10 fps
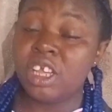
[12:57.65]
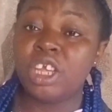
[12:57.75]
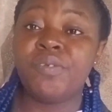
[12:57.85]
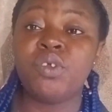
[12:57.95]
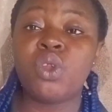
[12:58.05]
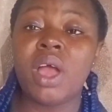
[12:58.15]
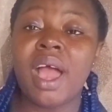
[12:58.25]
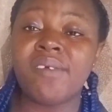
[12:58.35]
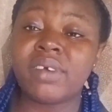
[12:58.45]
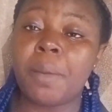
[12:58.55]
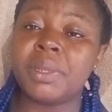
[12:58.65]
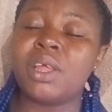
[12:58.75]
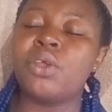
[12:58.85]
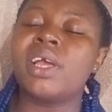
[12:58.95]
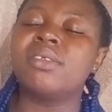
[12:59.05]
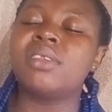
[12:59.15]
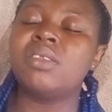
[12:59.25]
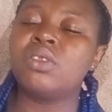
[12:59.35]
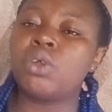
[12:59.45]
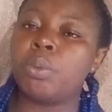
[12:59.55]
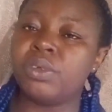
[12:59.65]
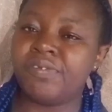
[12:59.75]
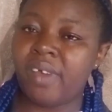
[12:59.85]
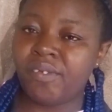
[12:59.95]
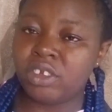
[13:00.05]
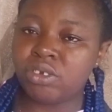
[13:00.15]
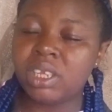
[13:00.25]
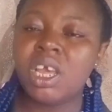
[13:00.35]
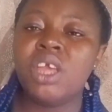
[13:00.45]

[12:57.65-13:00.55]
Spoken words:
If you don't have capital, you can start it up with 500.